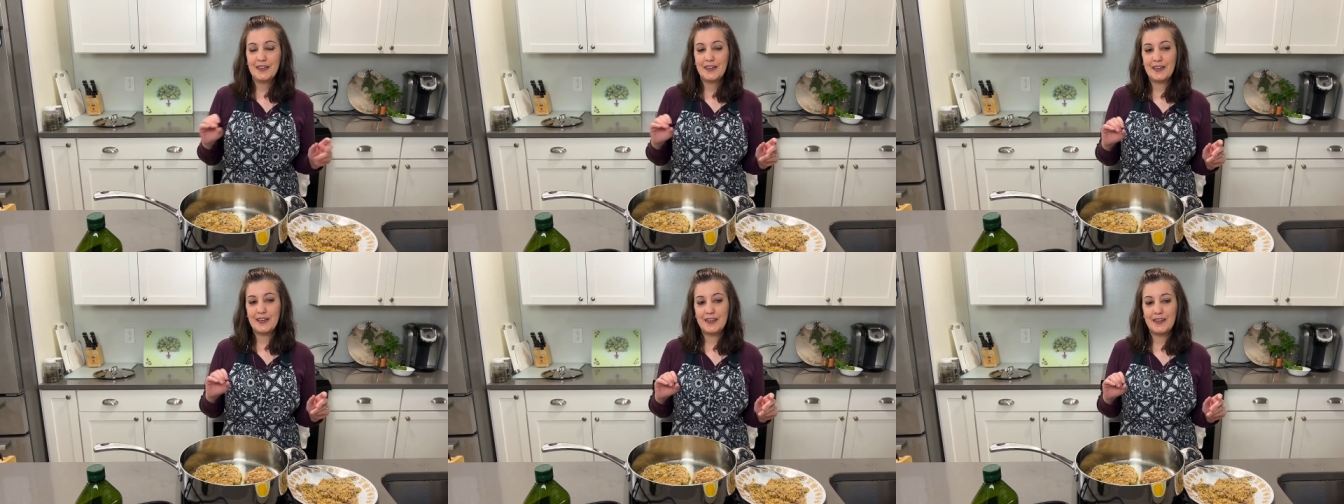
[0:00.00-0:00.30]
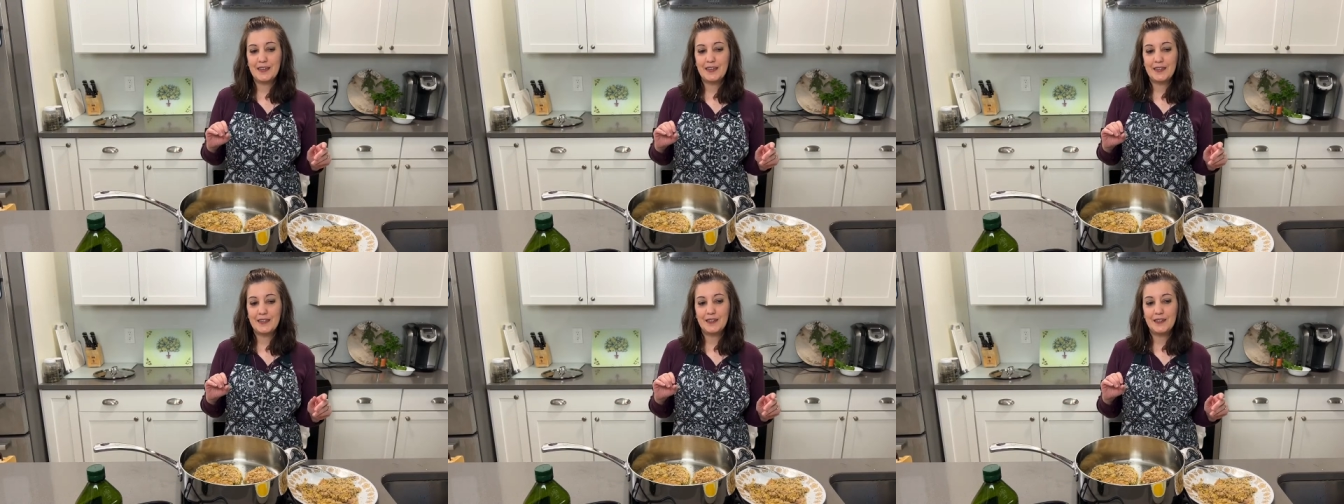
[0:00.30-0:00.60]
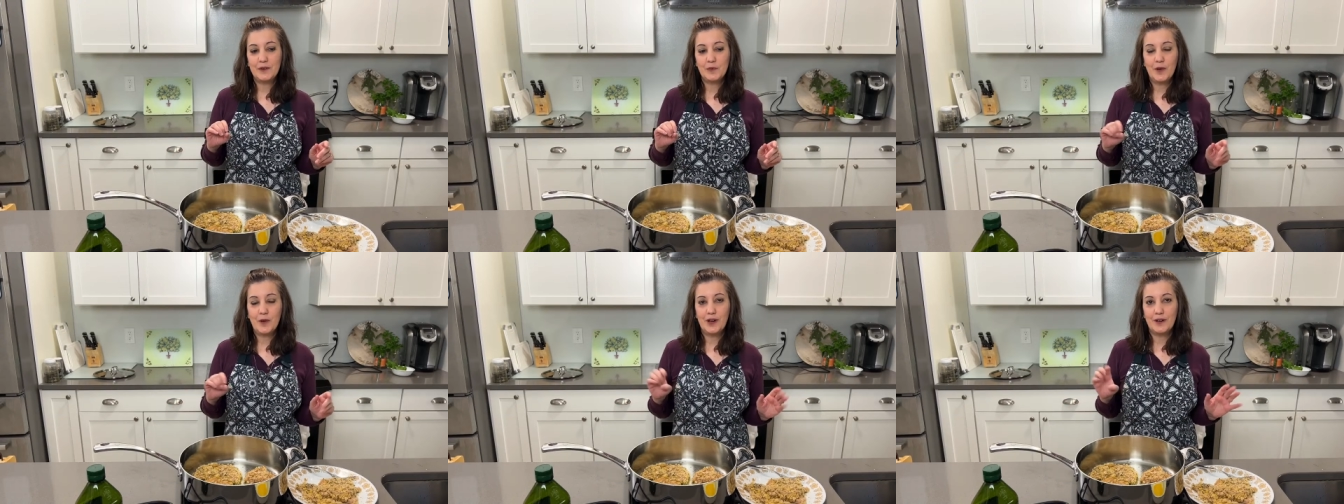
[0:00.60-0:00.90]

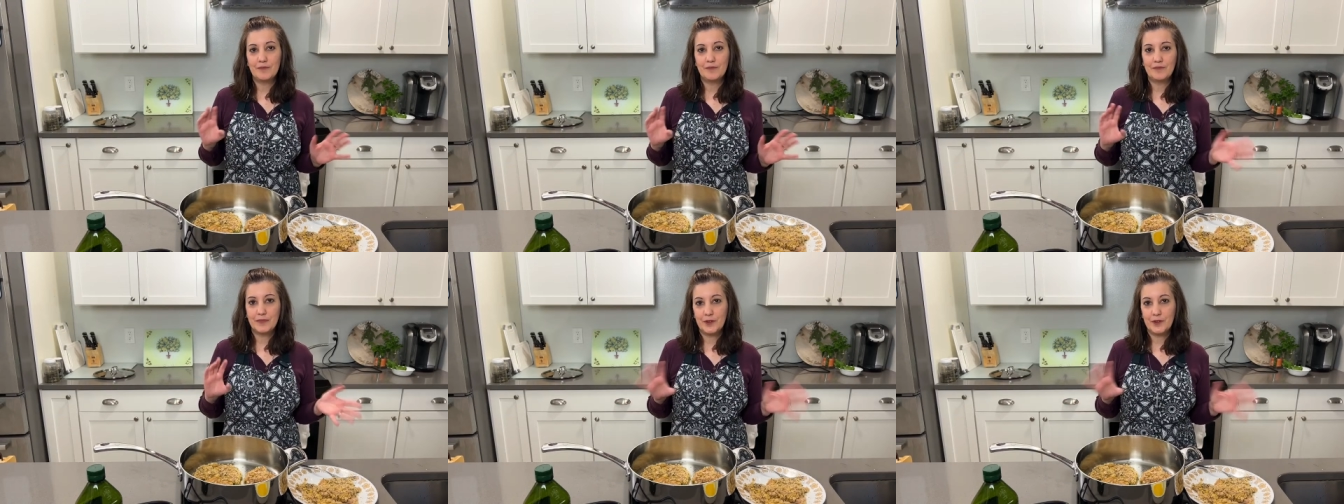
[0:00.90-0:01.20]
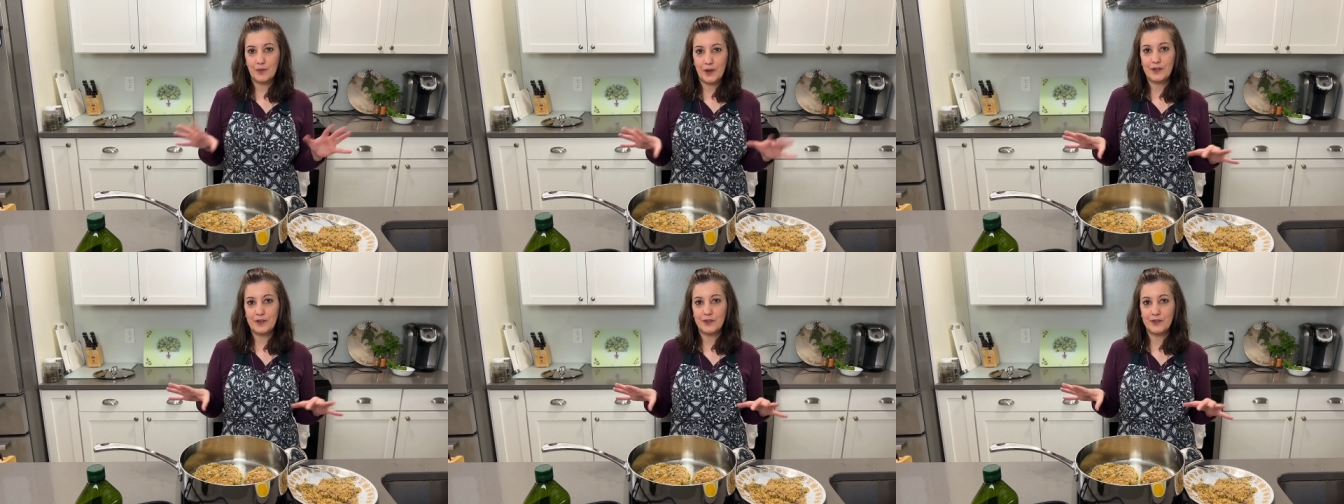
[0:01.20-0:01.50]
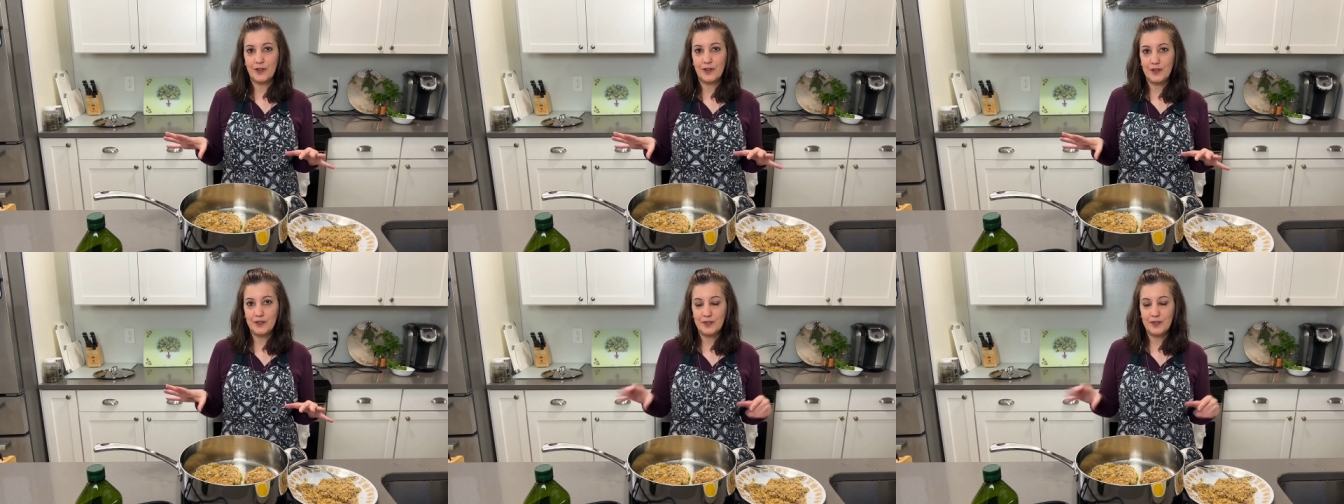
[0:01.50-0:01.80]
and well, a bread
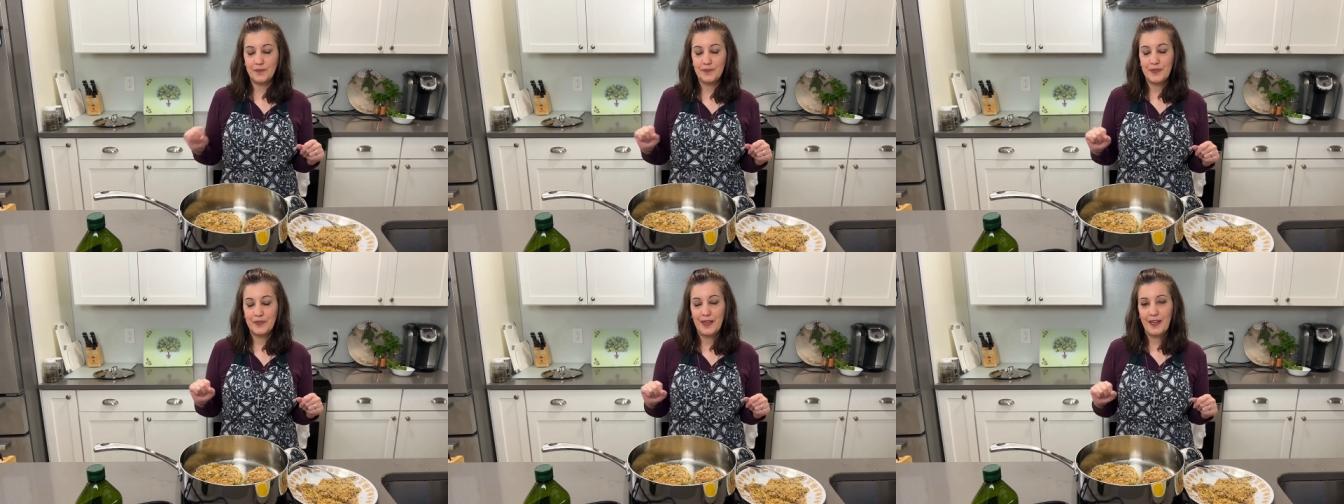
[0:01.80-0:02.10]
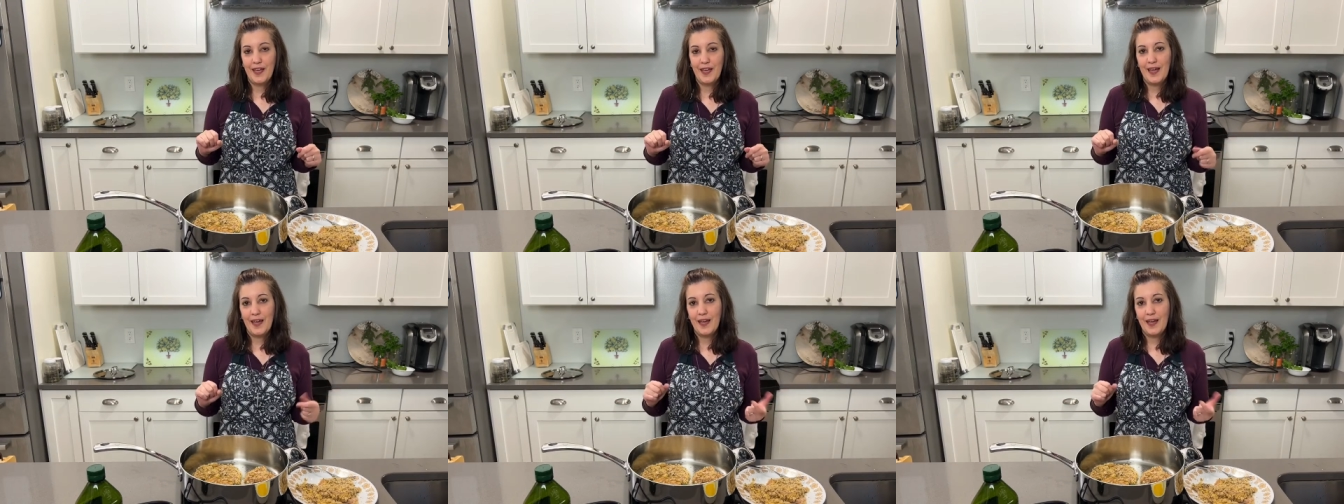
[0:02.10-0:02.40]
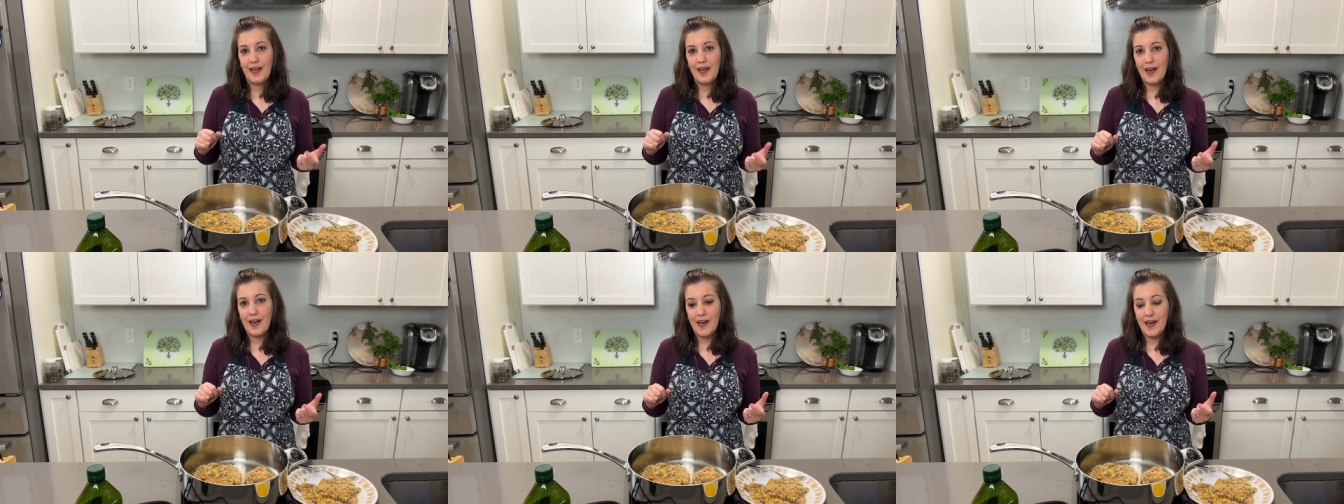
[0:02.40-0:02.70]
sauce,
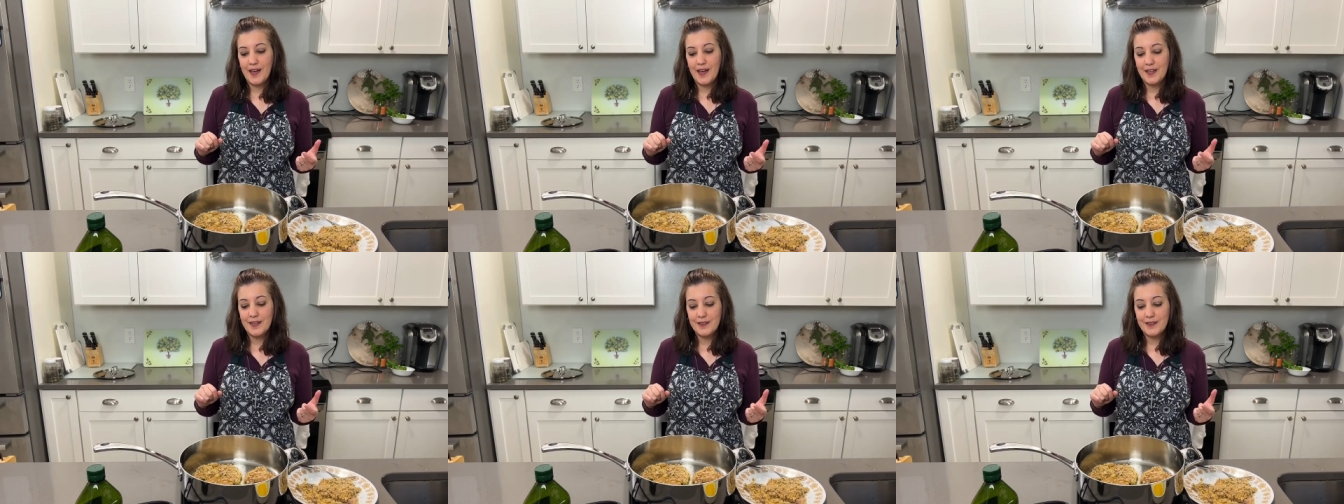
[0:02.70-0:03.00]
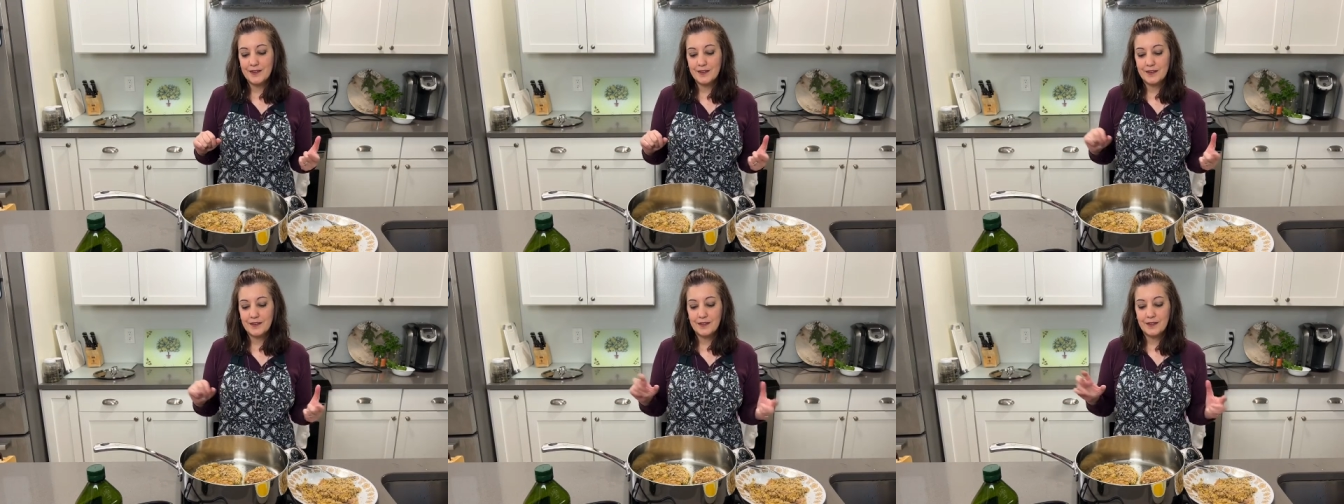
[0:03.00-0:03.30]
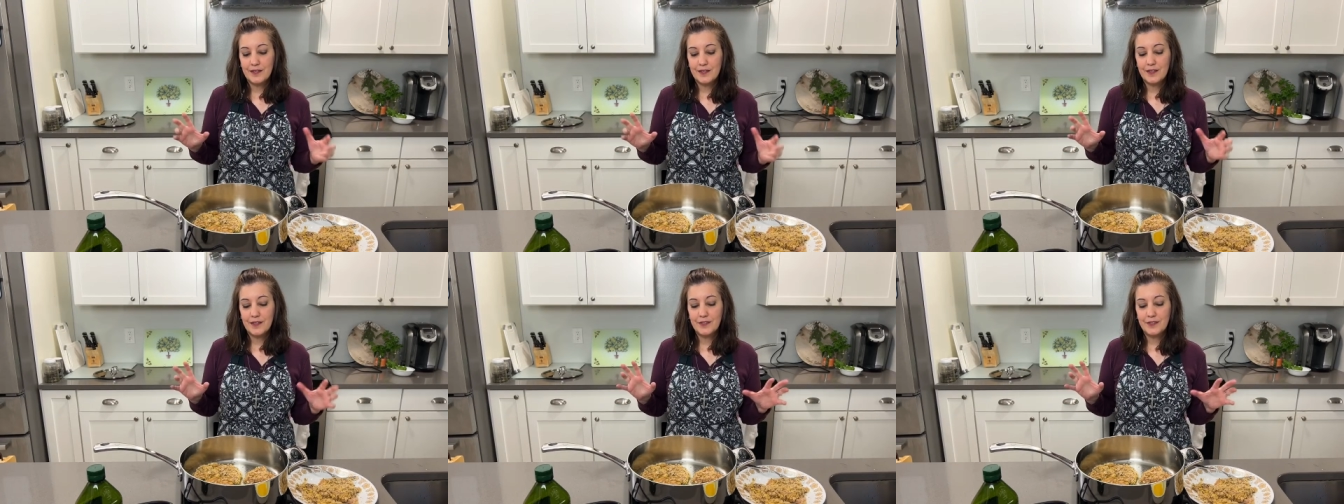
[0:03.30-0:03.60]
and
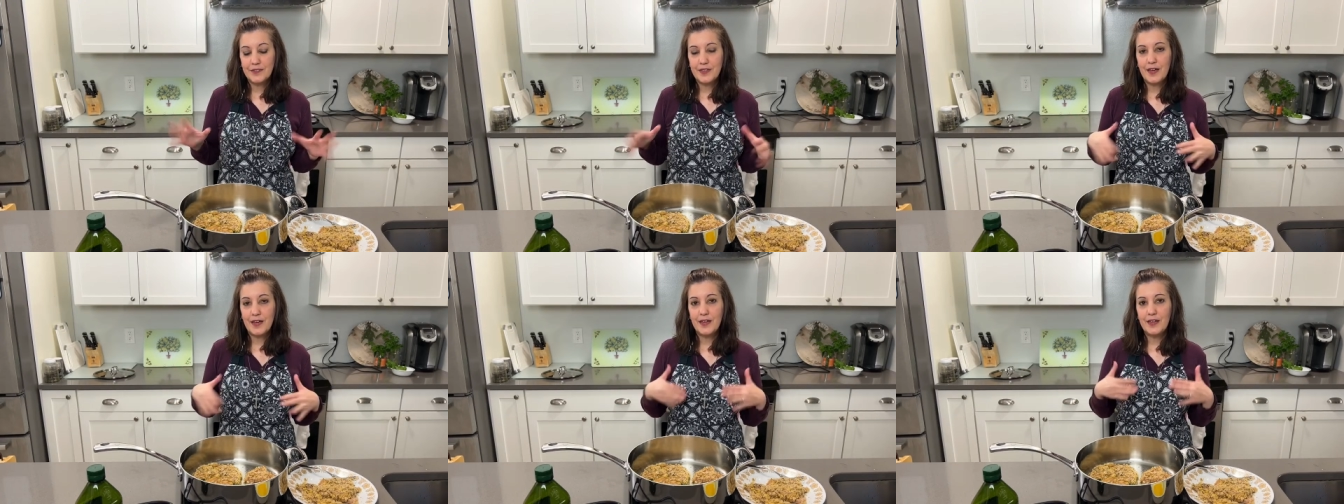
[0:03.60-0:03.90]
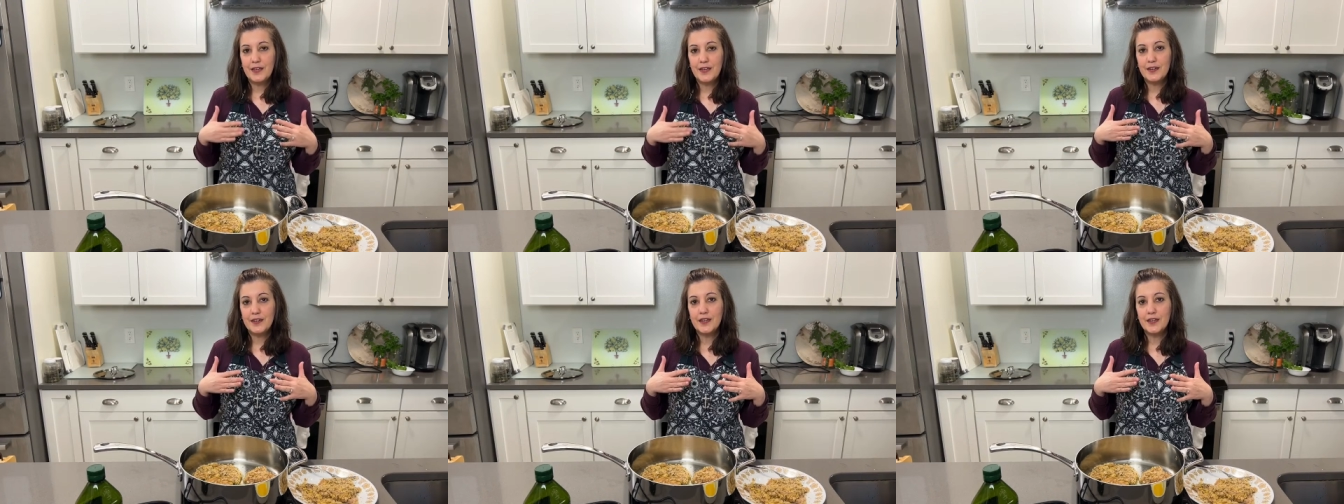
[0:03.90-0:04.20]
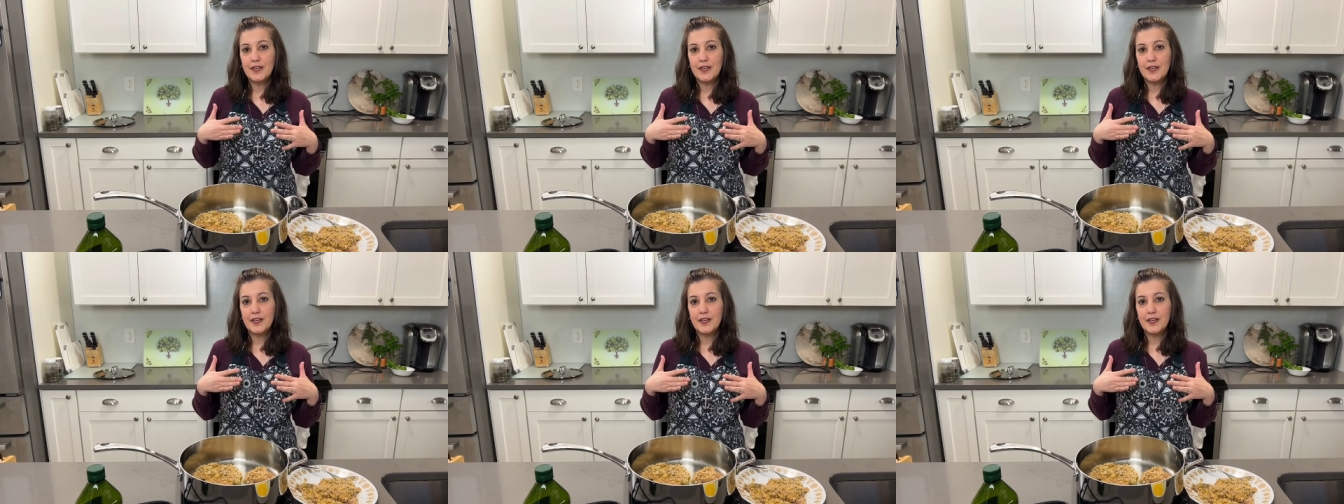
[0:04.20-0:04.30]
then